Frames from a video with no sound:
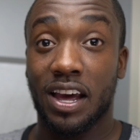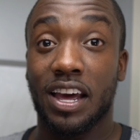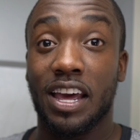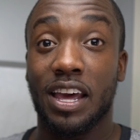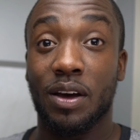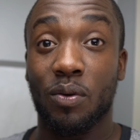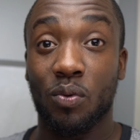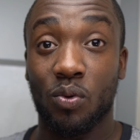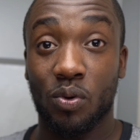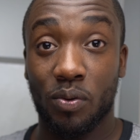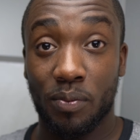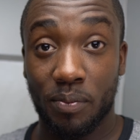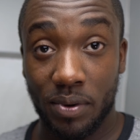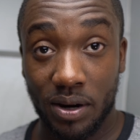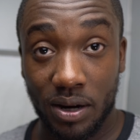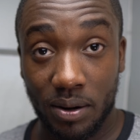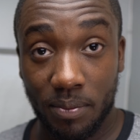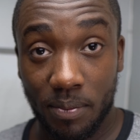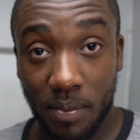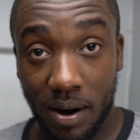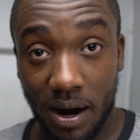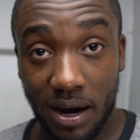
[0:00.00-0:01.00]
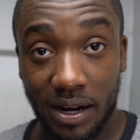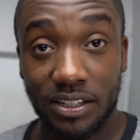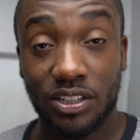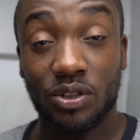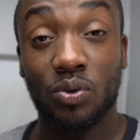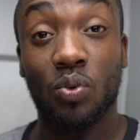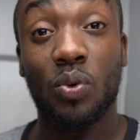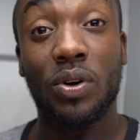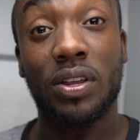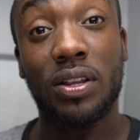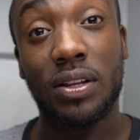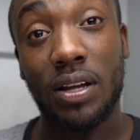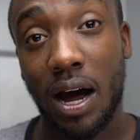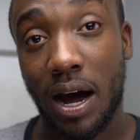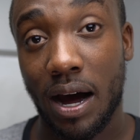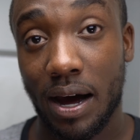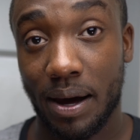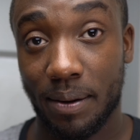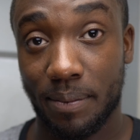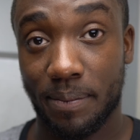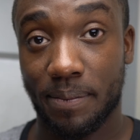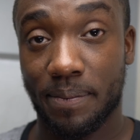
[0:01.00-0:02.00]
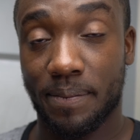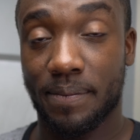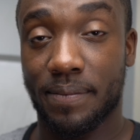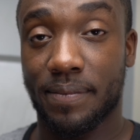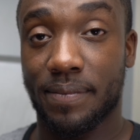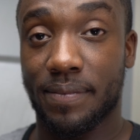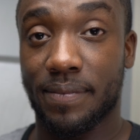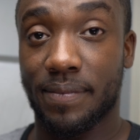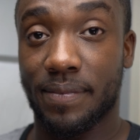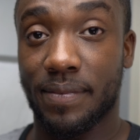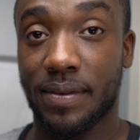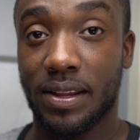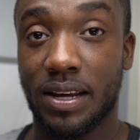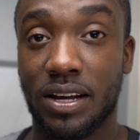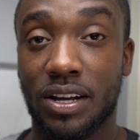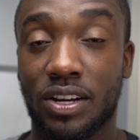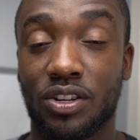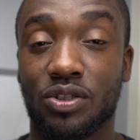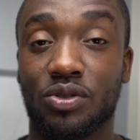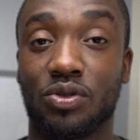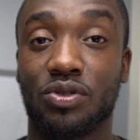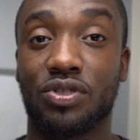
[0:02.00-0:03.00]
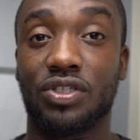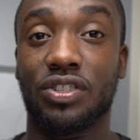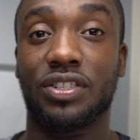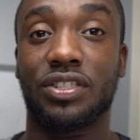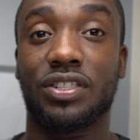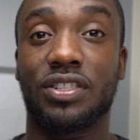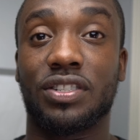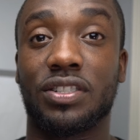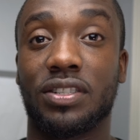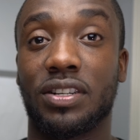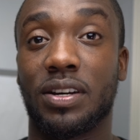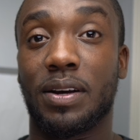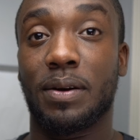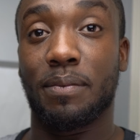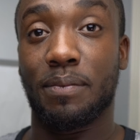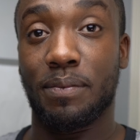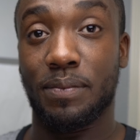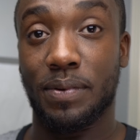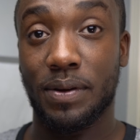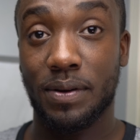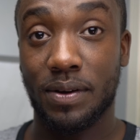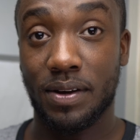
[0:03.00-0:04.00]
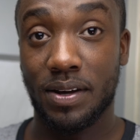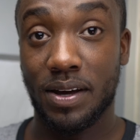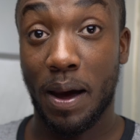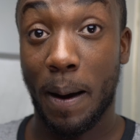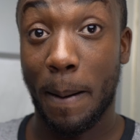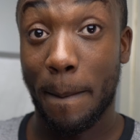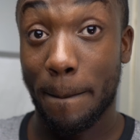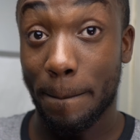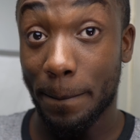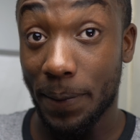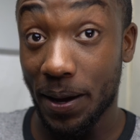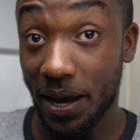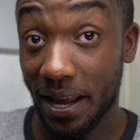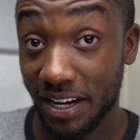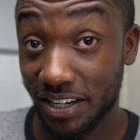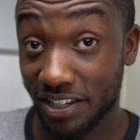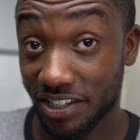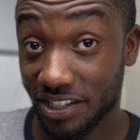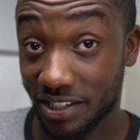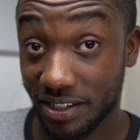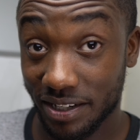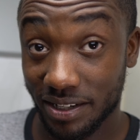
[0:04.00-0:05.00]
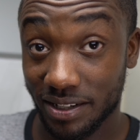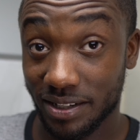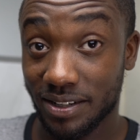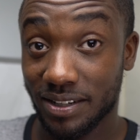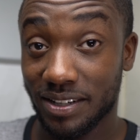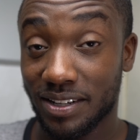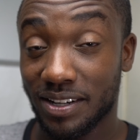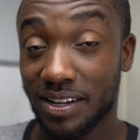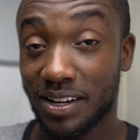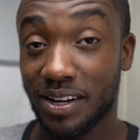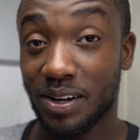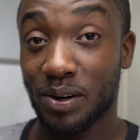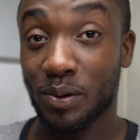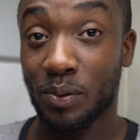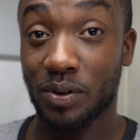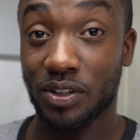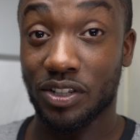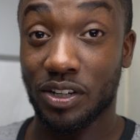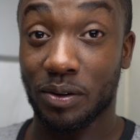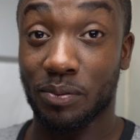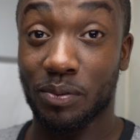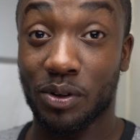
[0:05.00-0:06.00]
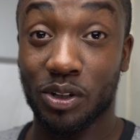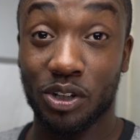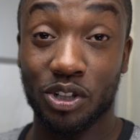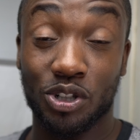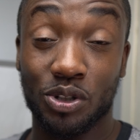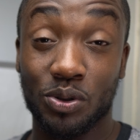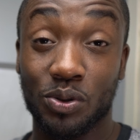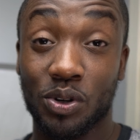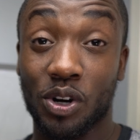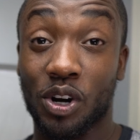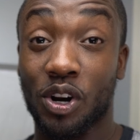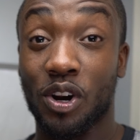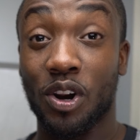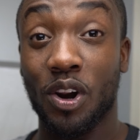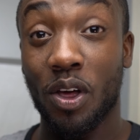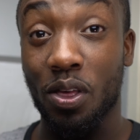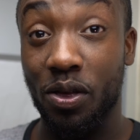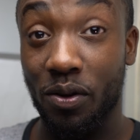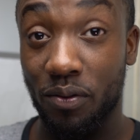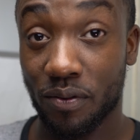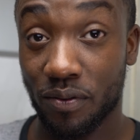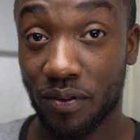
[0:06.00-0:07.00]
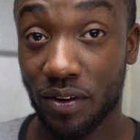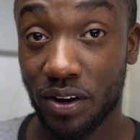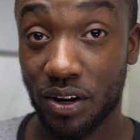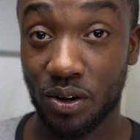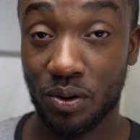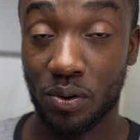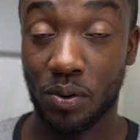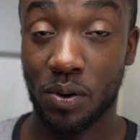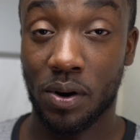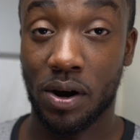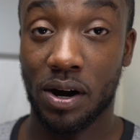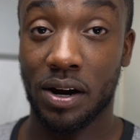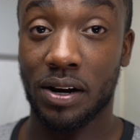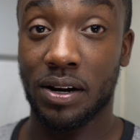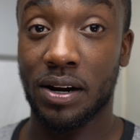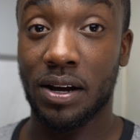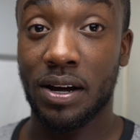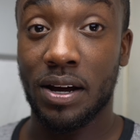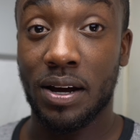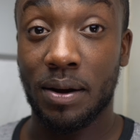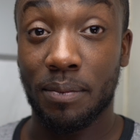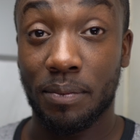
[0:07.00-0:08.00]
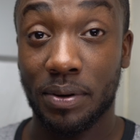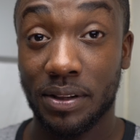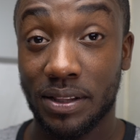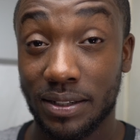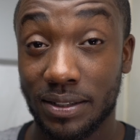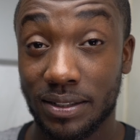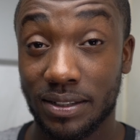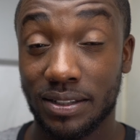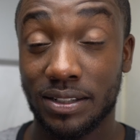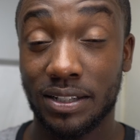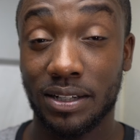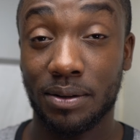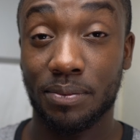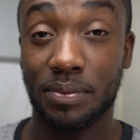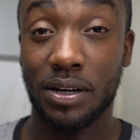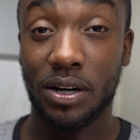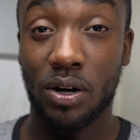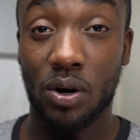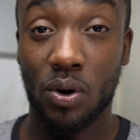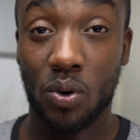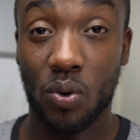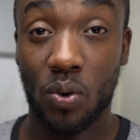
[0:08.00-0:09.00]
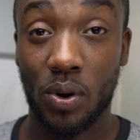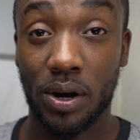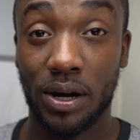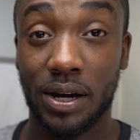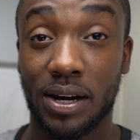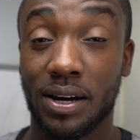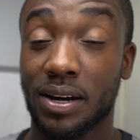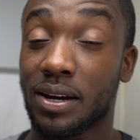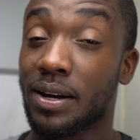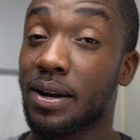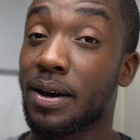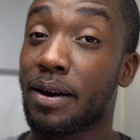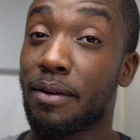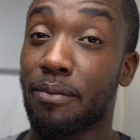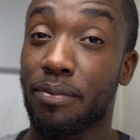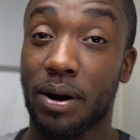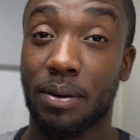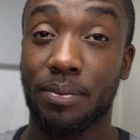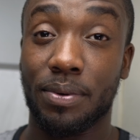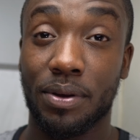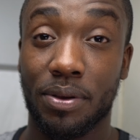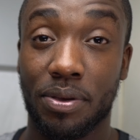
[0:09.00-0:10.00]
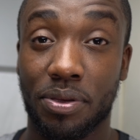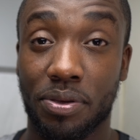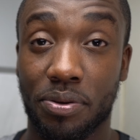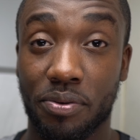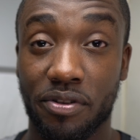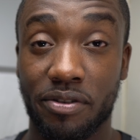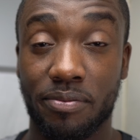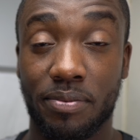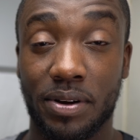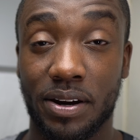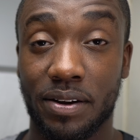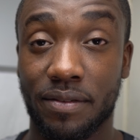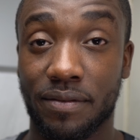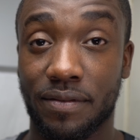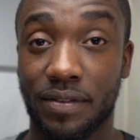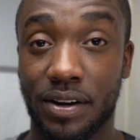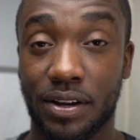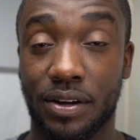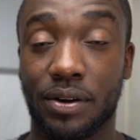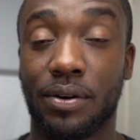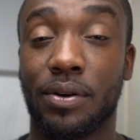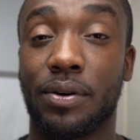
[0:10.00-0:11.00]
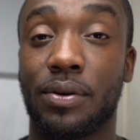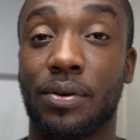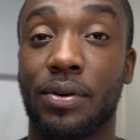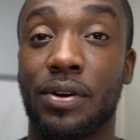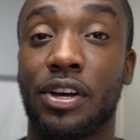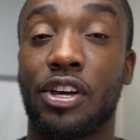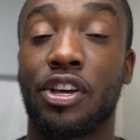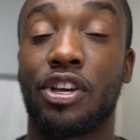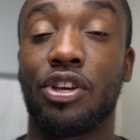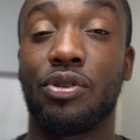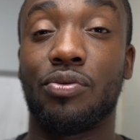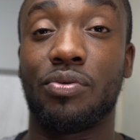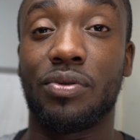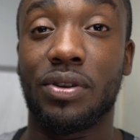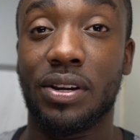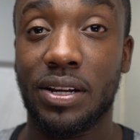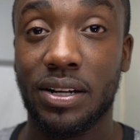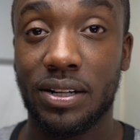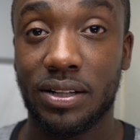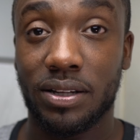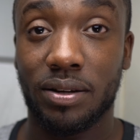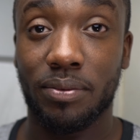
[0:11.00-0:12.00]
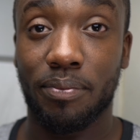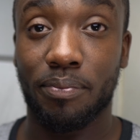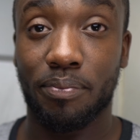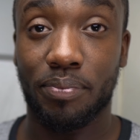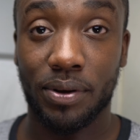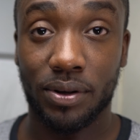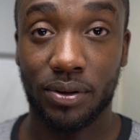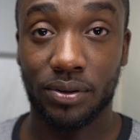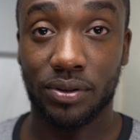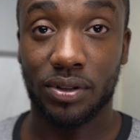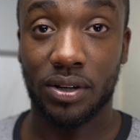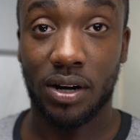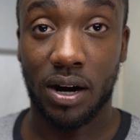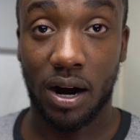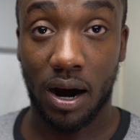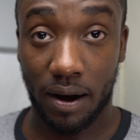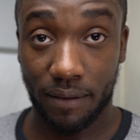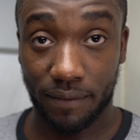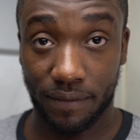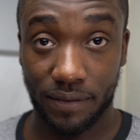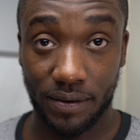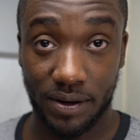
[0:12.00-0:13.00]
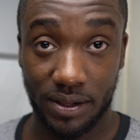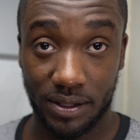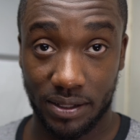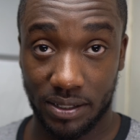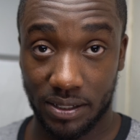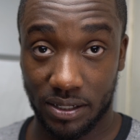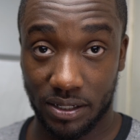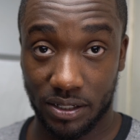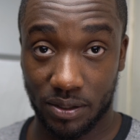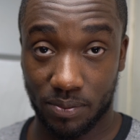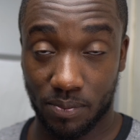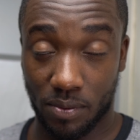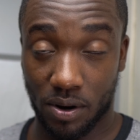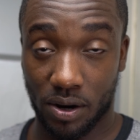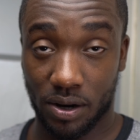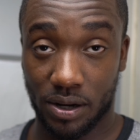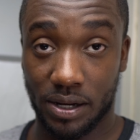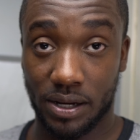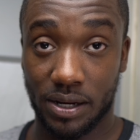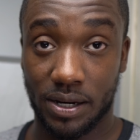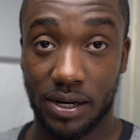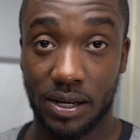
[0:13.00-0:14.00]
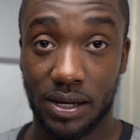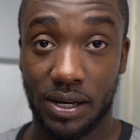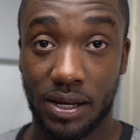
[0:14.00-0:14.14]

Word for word: It will minimize with time. So just be patient, which I'm going to shoot another video on. But this is going to be a quick, probably 3-minute video. You need to build confidence in this market.